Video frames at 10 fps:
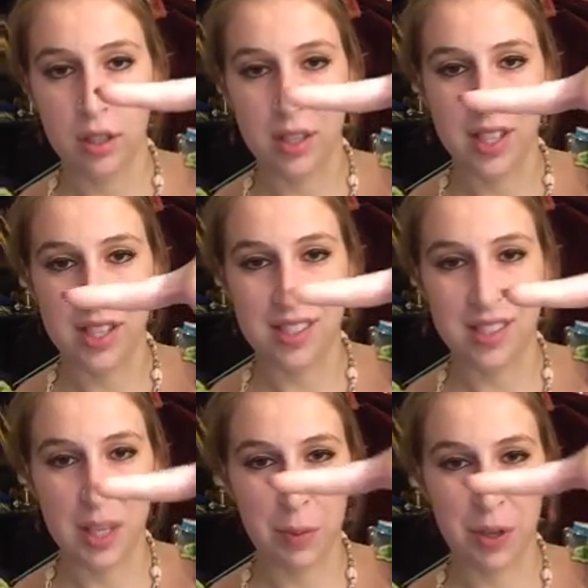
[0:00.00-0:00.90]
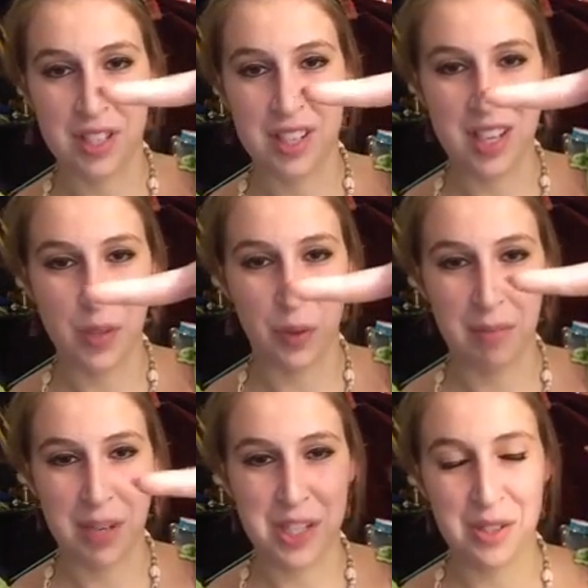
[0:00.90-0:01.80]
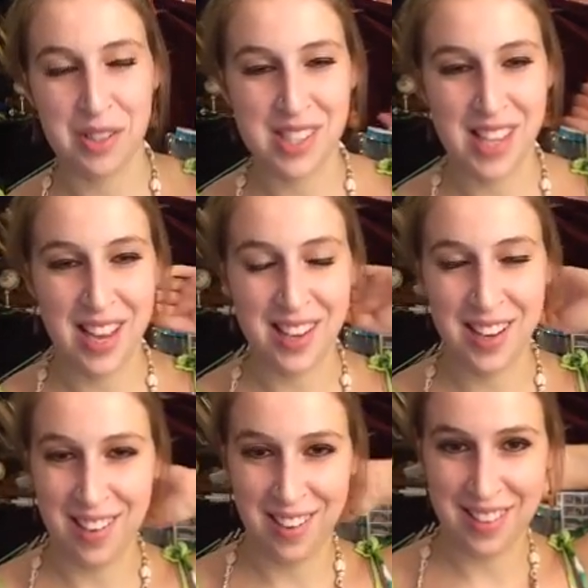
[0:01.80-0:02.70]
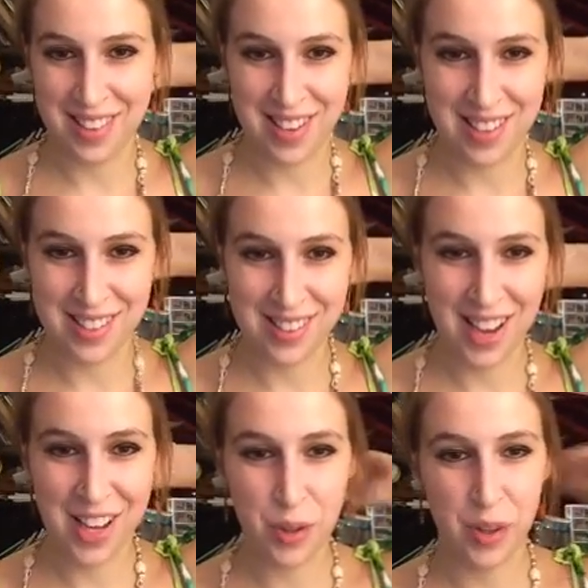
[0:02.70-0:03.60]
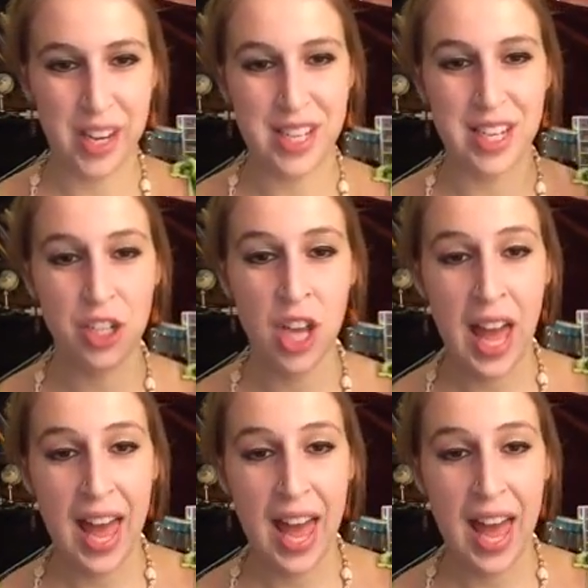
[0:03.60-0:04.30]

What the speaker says: this person is one of my students at the high school that I teach,